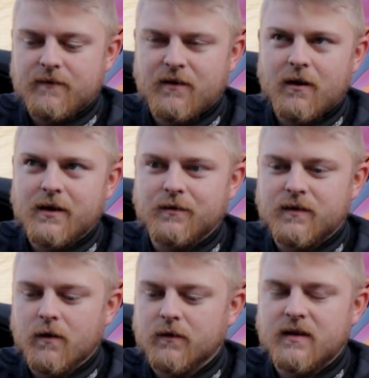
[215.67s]
very
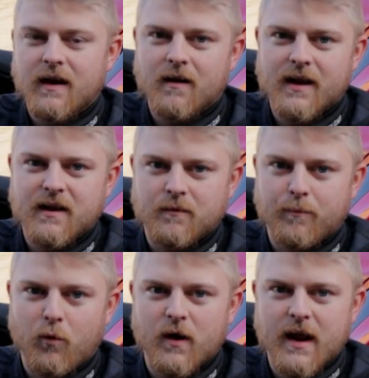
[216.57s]
utilitarian,
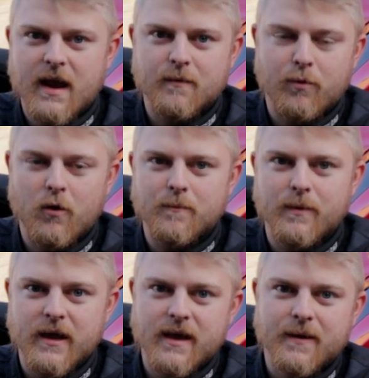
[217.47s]
point A to point
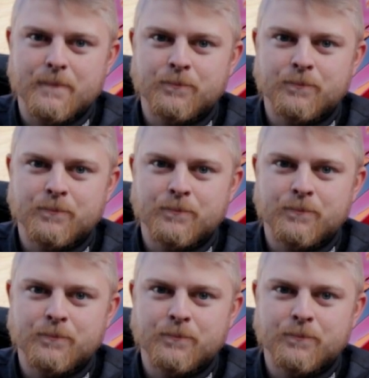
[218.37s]
B.